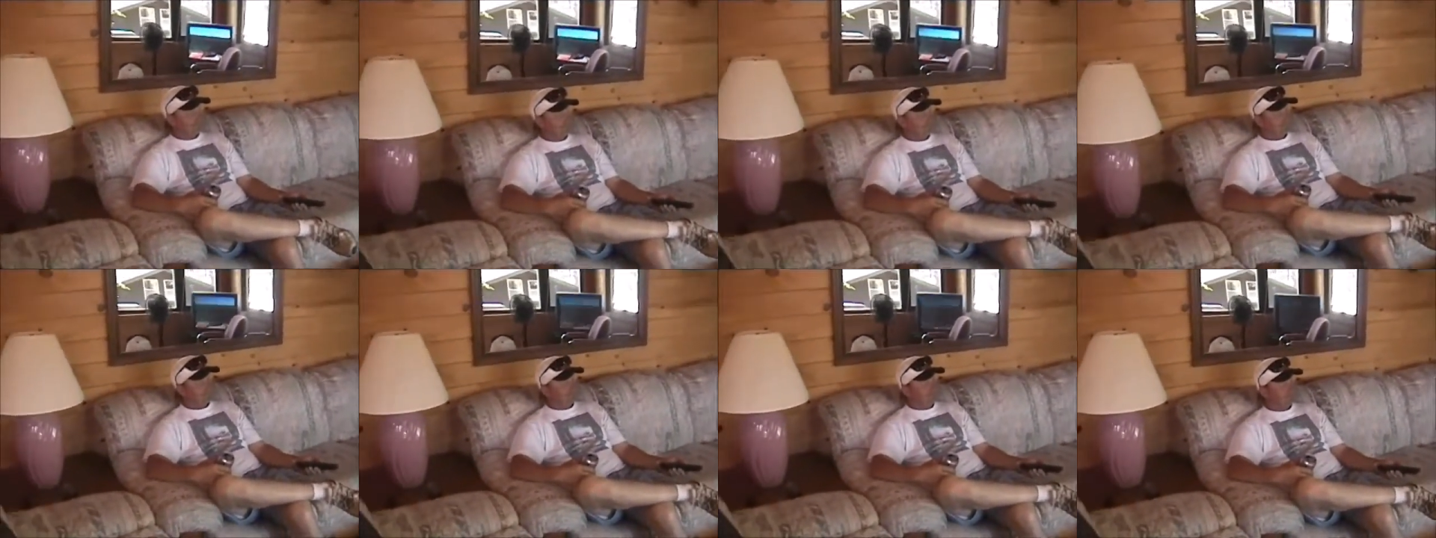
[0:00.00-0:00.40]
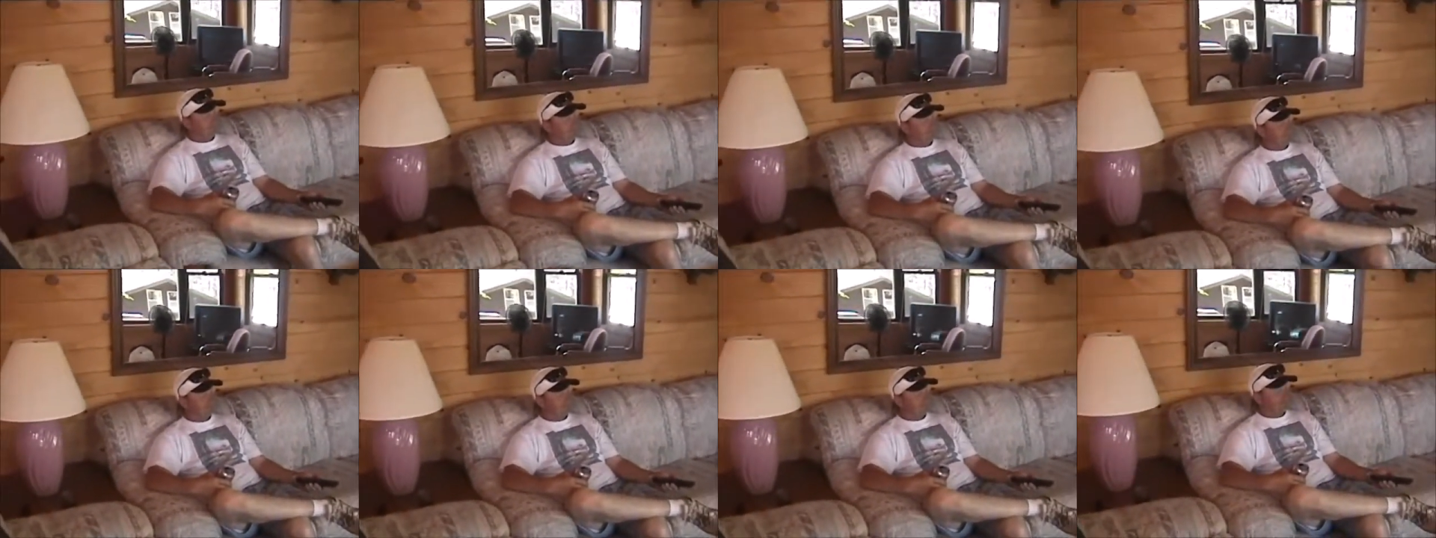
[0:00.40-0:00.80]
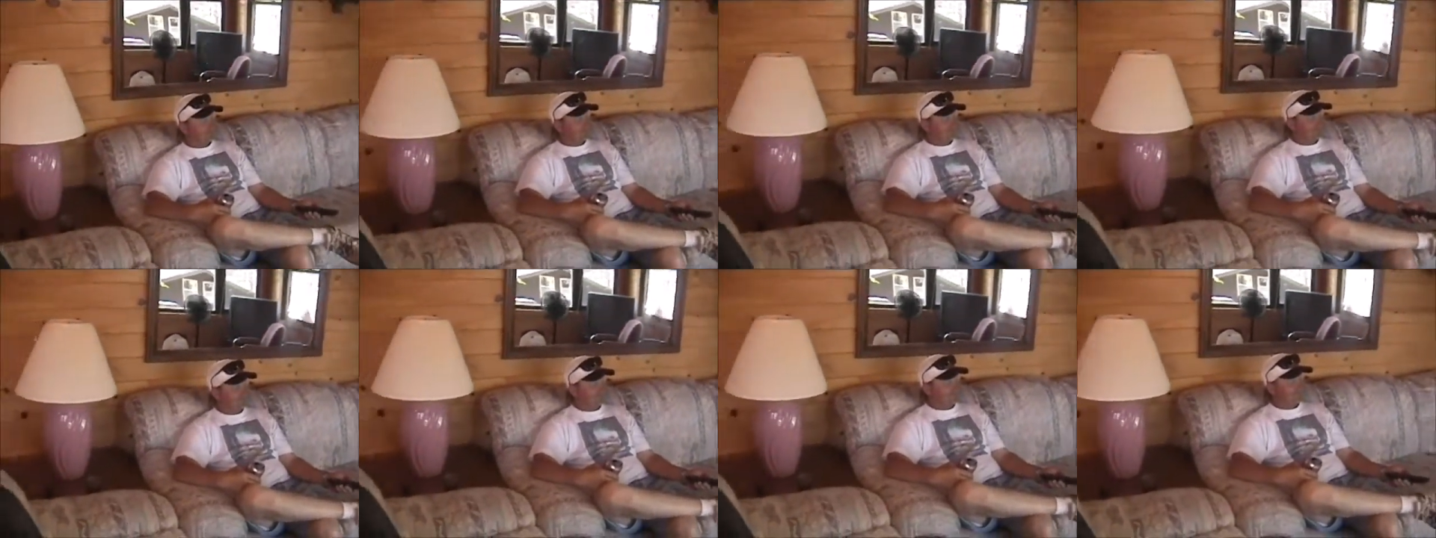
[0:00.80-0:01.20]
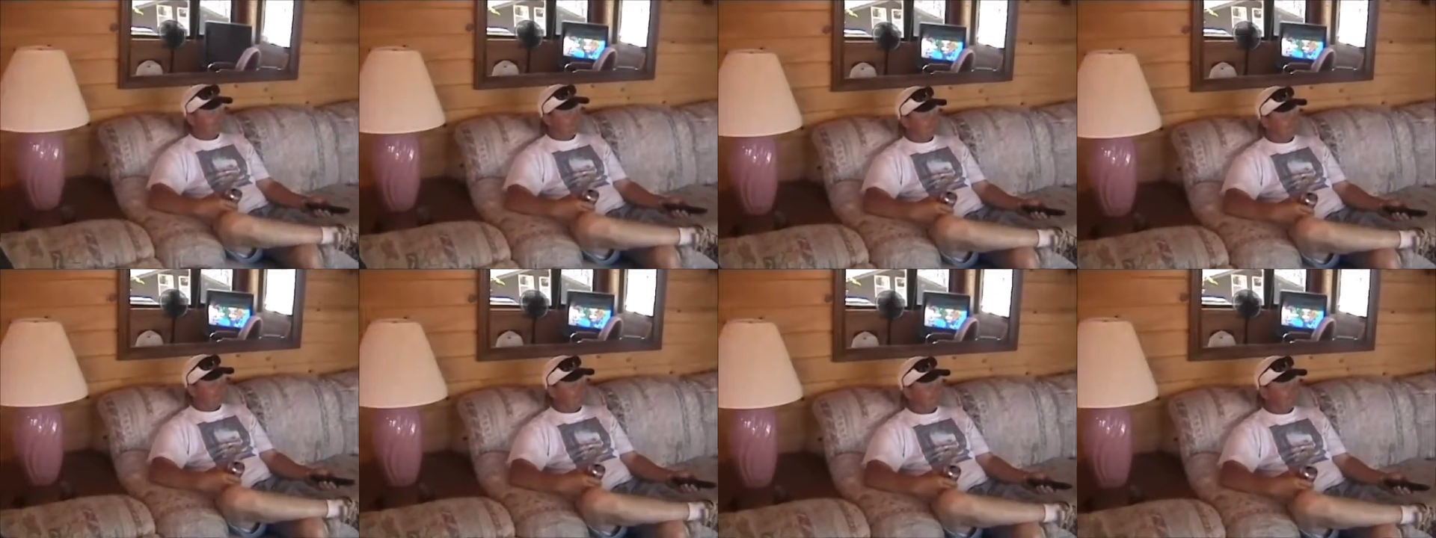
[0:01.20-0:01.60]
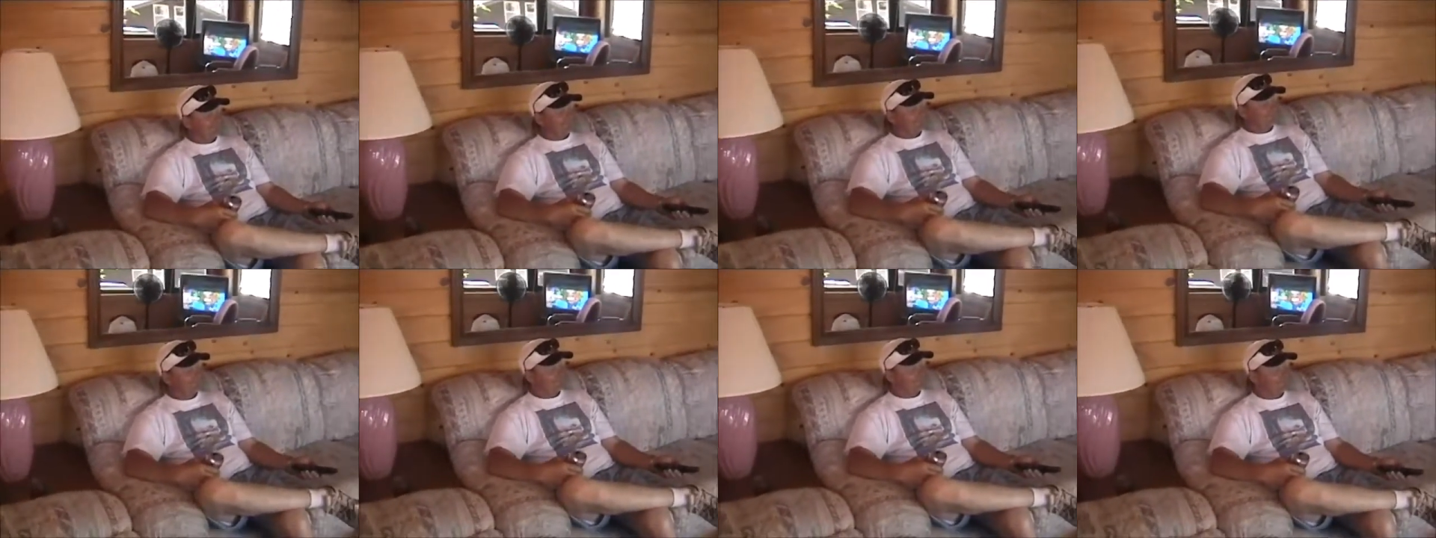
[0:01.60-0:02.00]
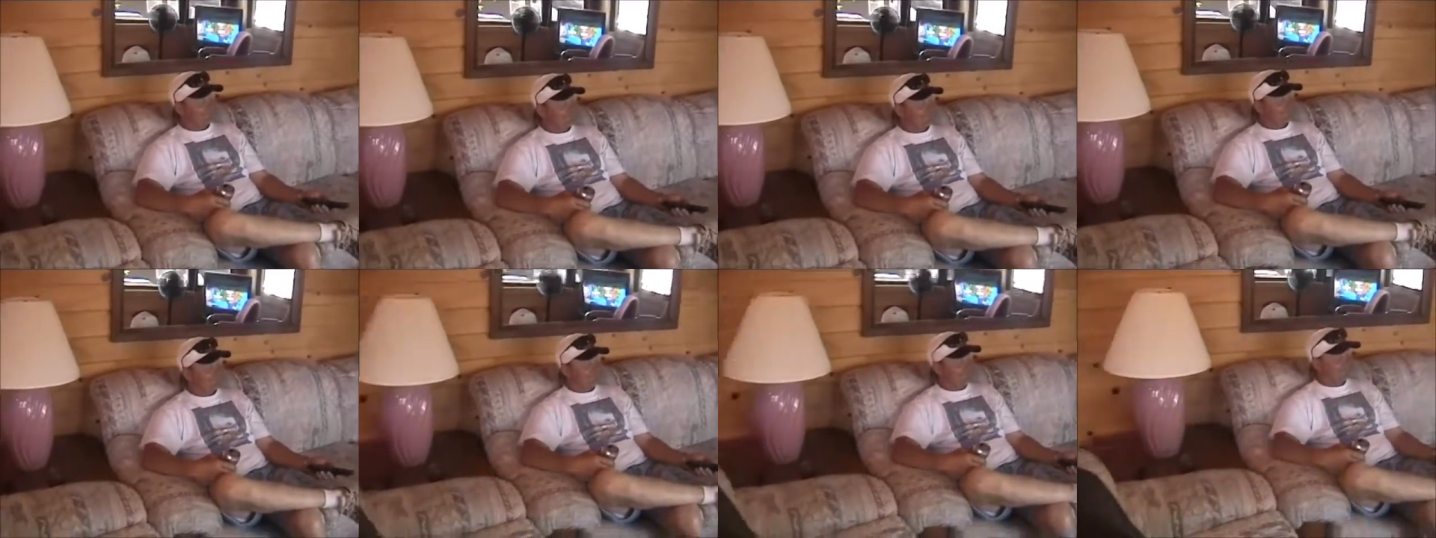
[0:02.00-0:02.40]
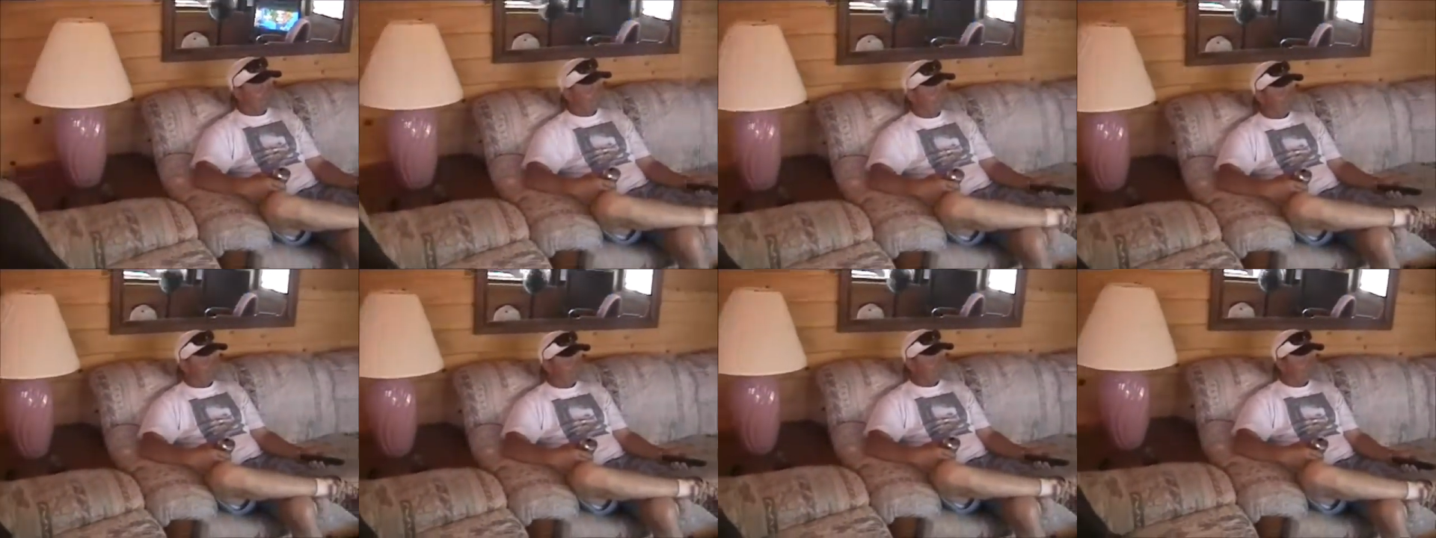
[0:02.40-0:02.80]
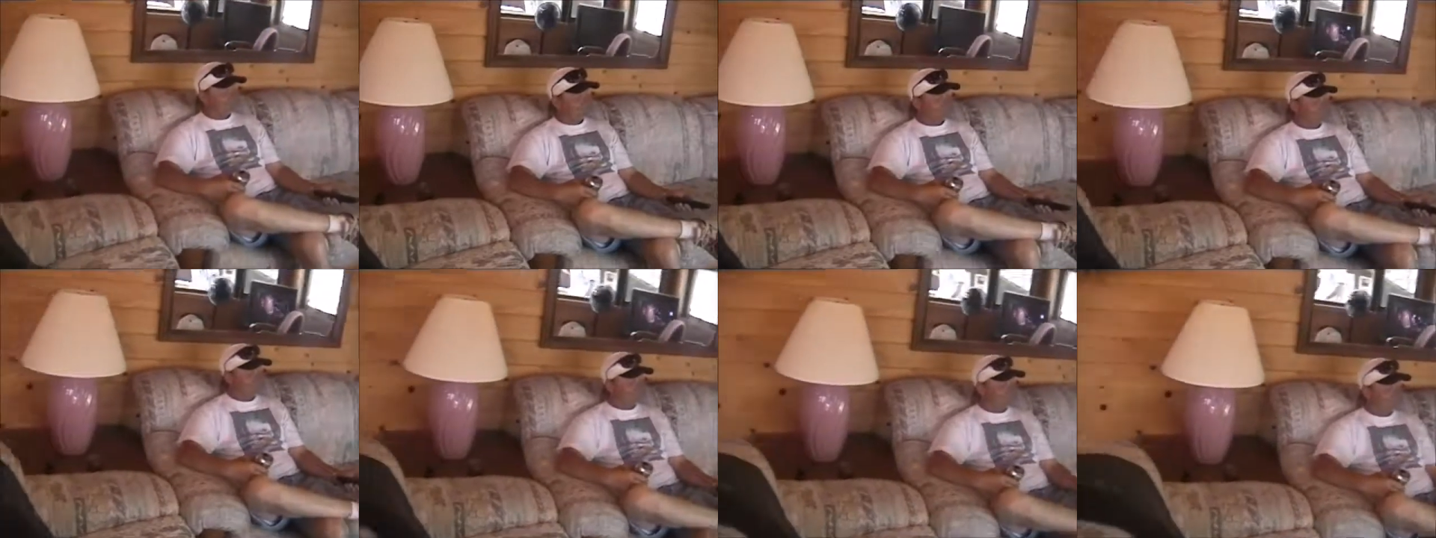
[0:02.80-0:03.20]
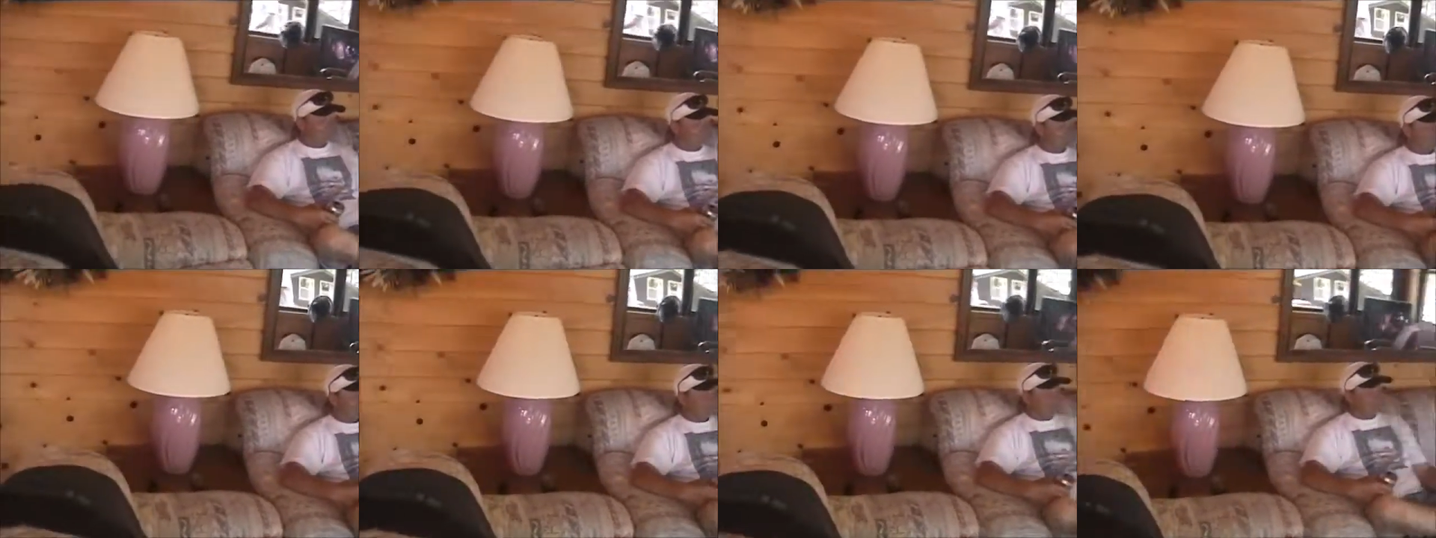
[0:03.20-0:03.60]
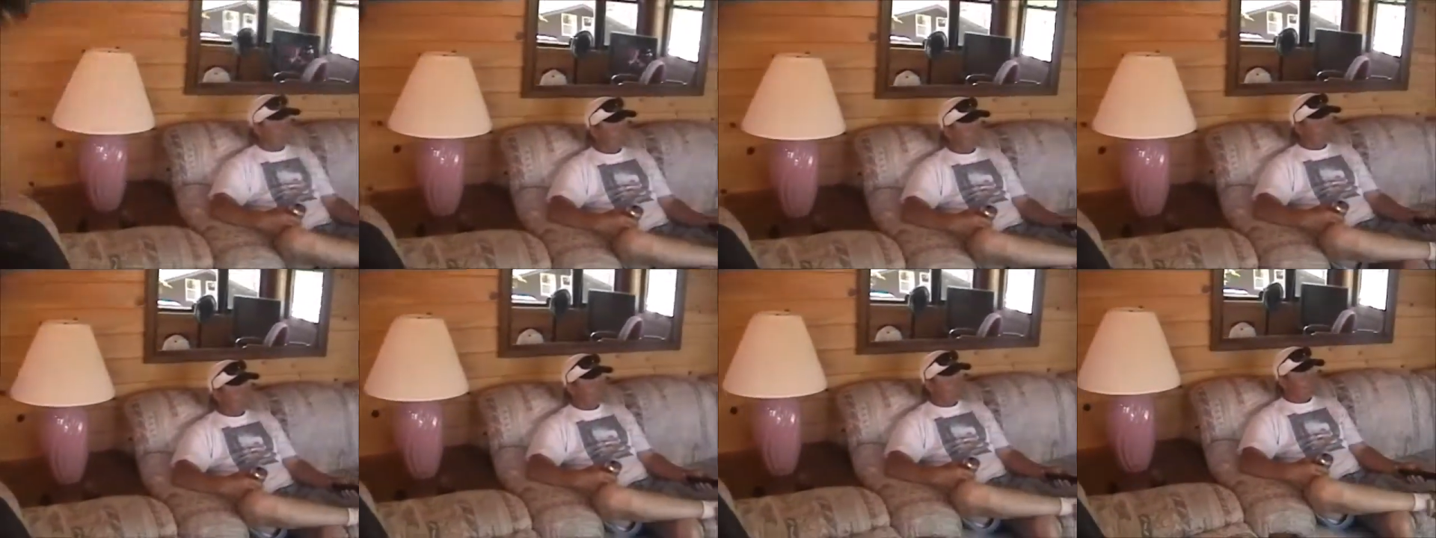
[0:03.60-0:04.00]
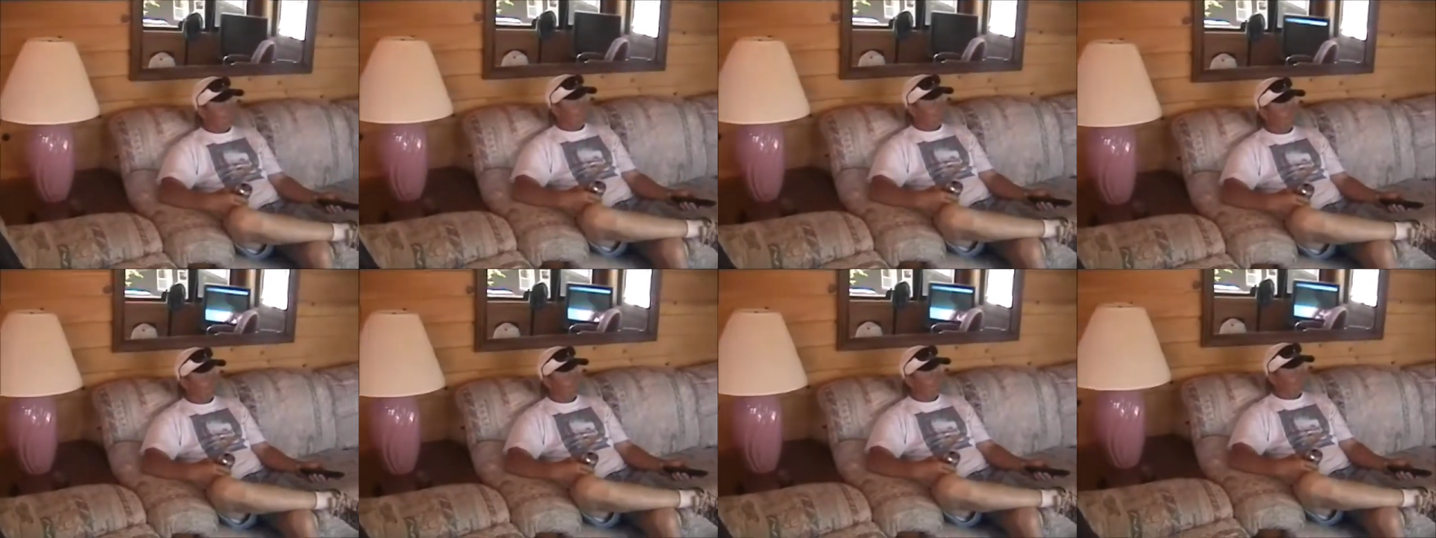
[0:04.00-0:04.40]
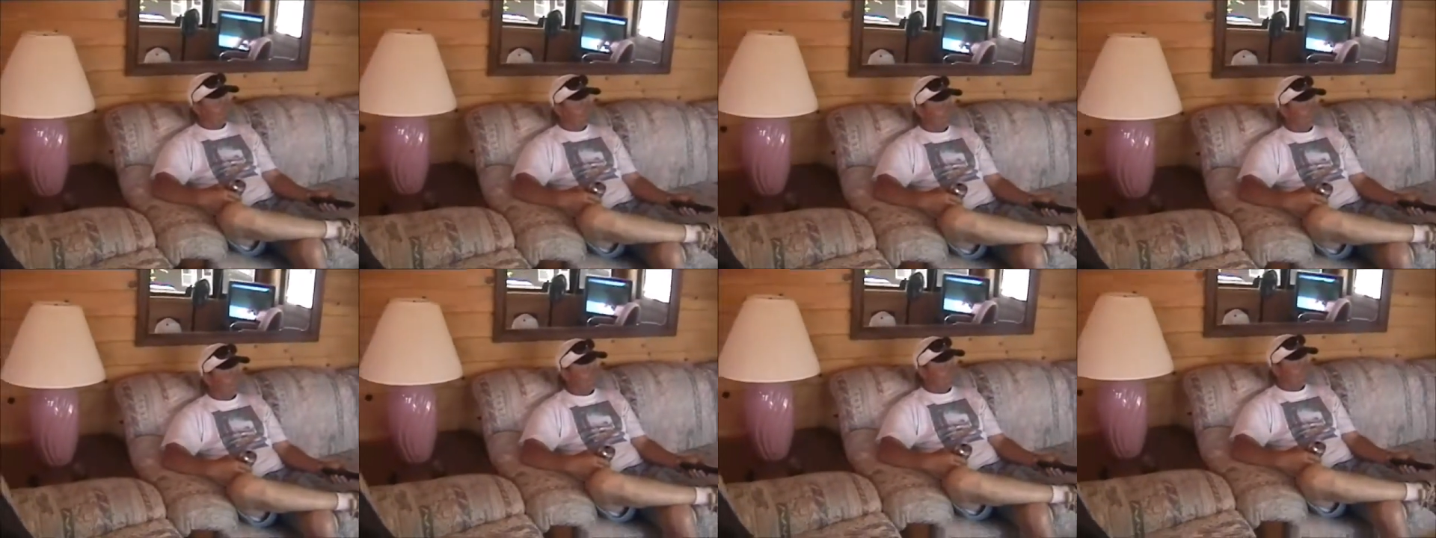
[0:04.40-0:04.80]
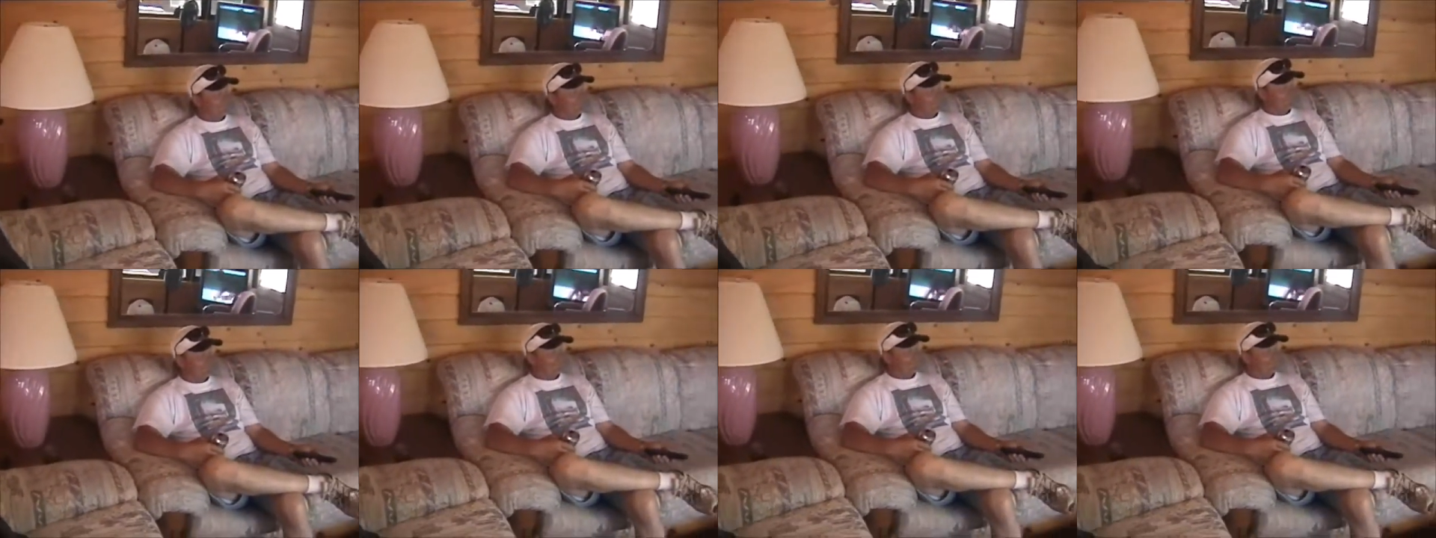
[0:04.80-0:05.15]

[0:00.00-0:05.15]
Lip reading: [unreadable: no face in view]